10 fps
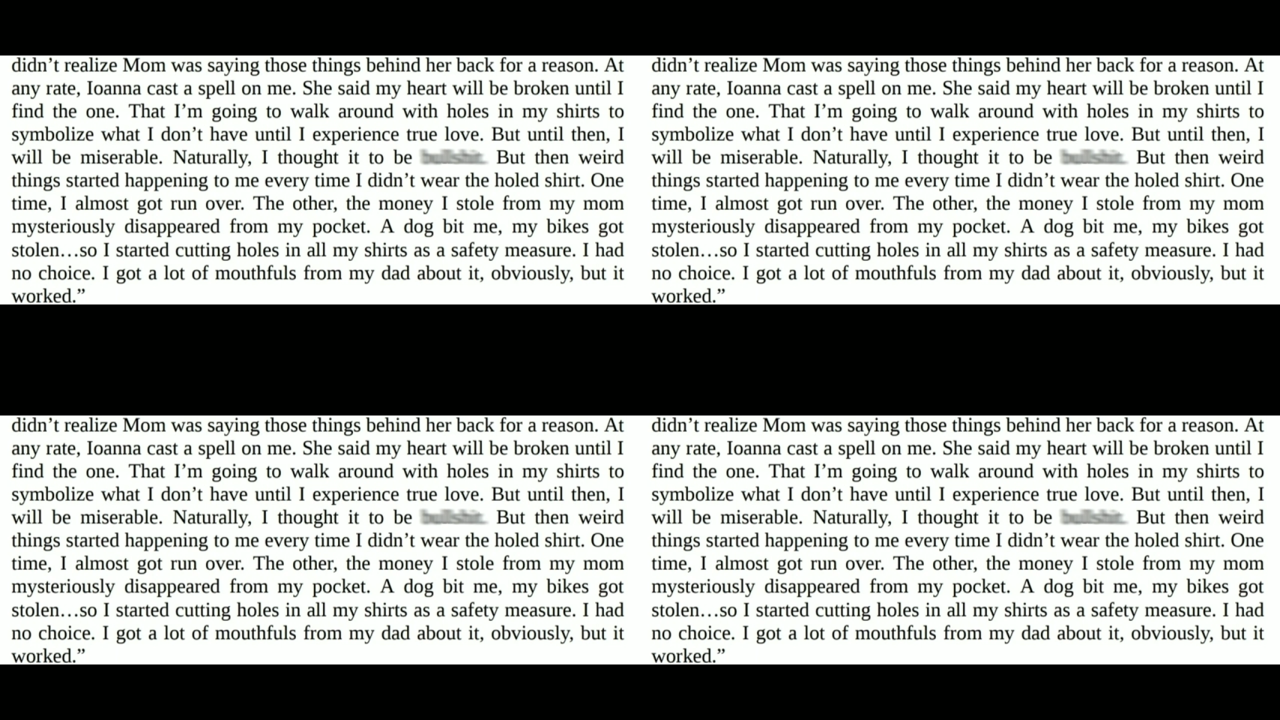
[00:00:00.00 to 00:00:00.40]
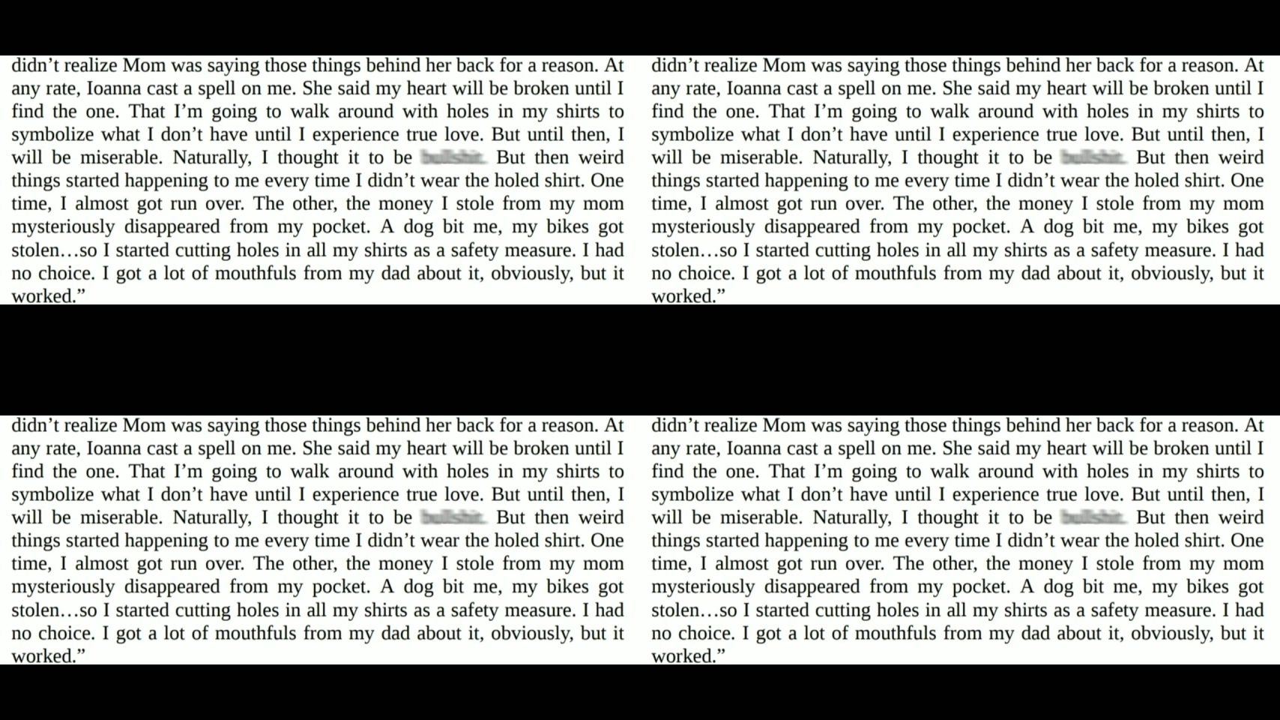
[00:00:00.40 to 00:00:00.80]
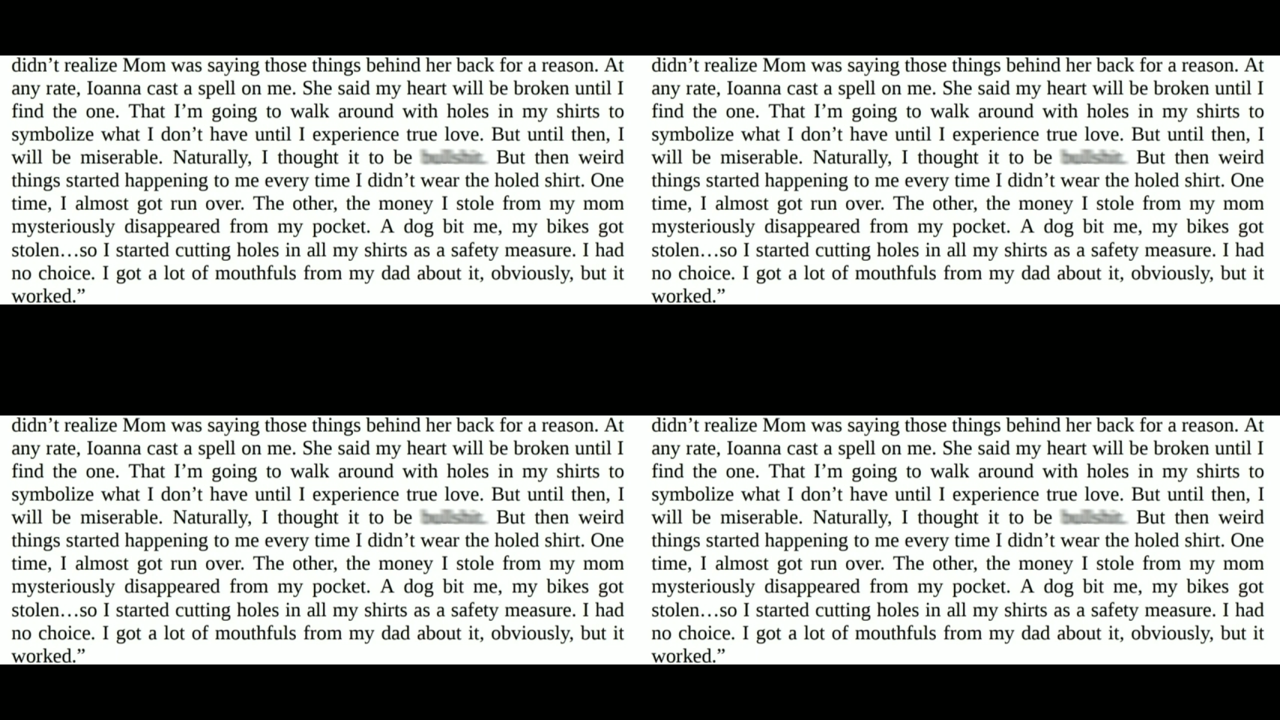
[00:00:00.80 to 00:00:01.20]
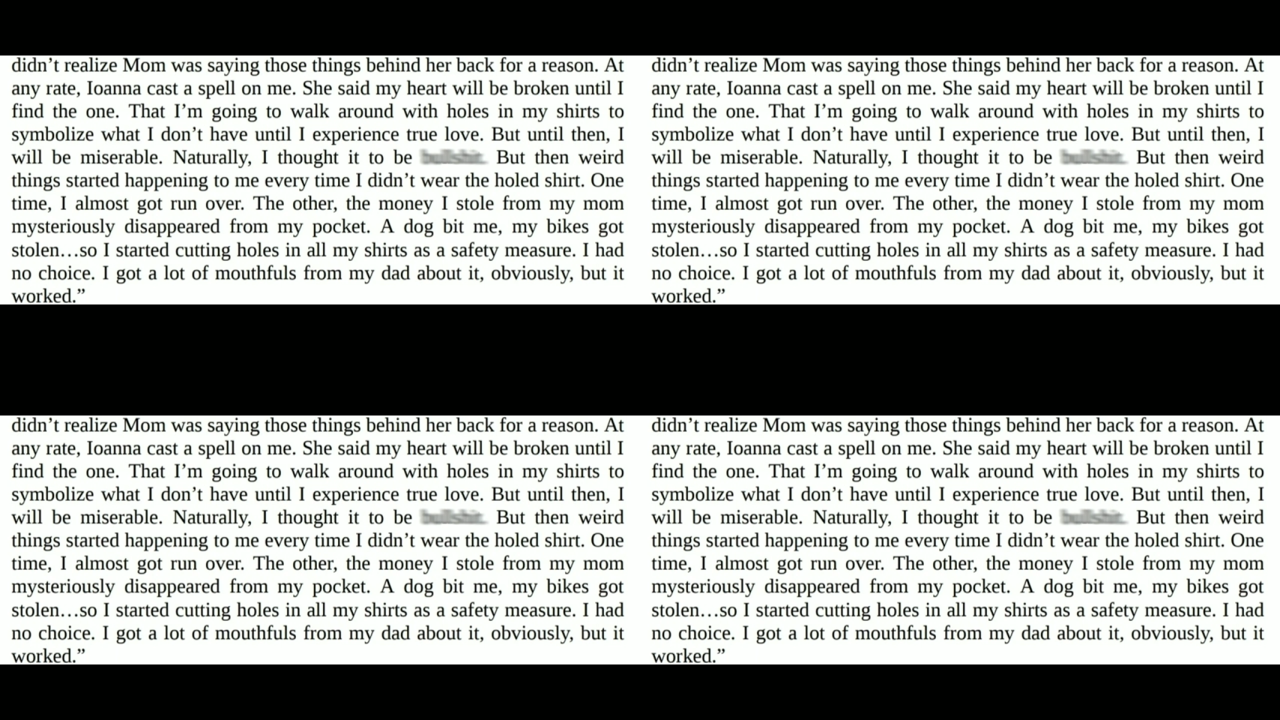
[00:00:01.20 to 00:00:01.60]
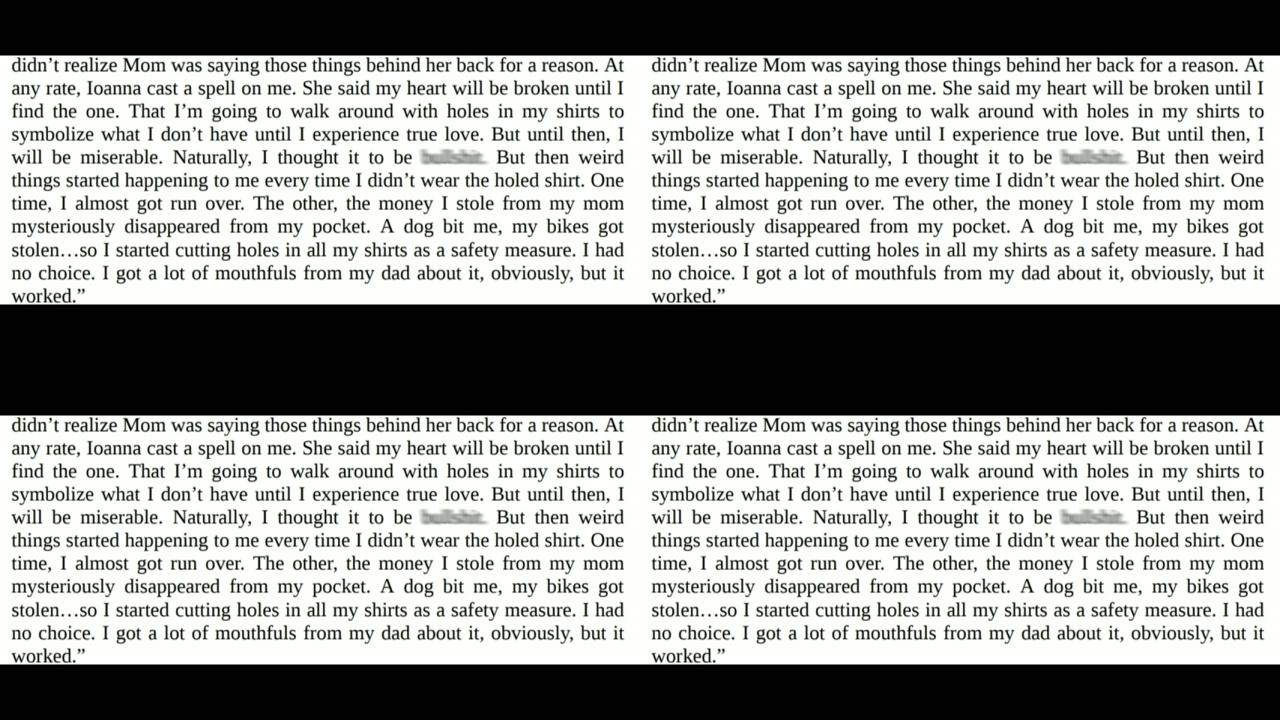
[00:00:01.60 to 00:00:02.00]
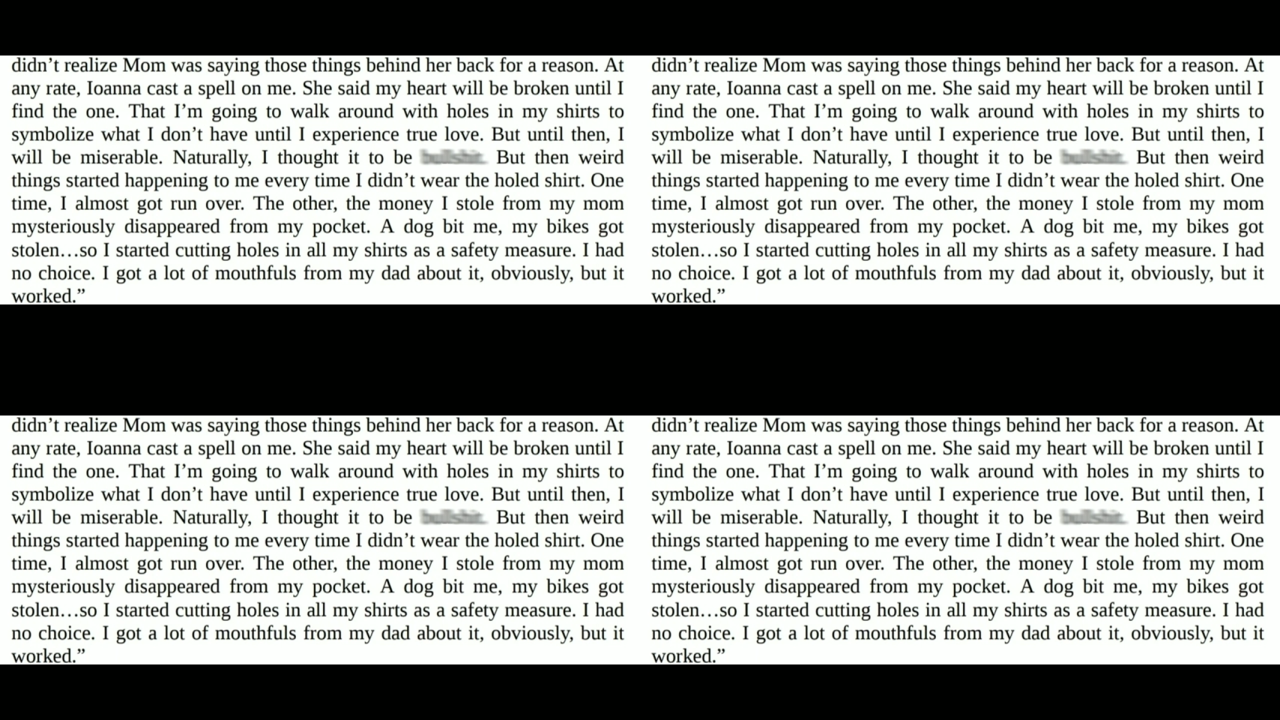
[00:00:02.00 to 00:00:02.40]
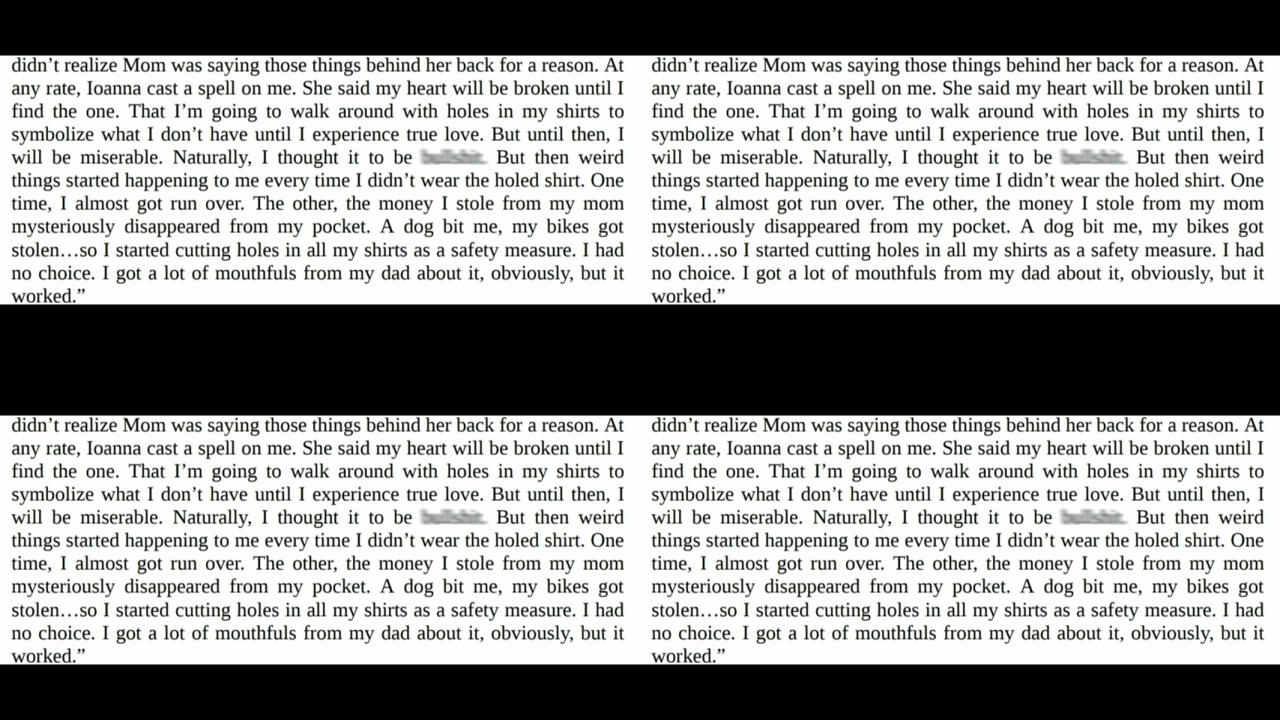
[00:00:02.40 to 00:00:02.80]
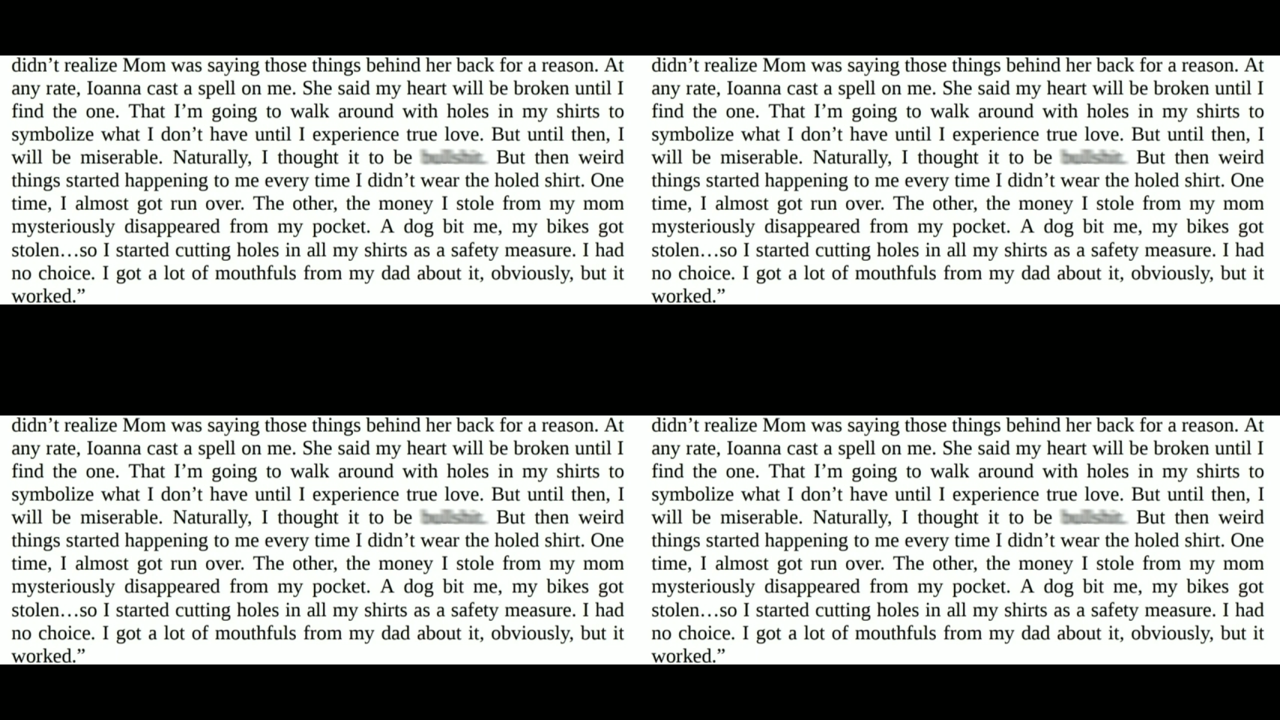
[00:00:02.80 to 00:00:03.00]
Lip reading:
No face is visible, so there are no lips to read.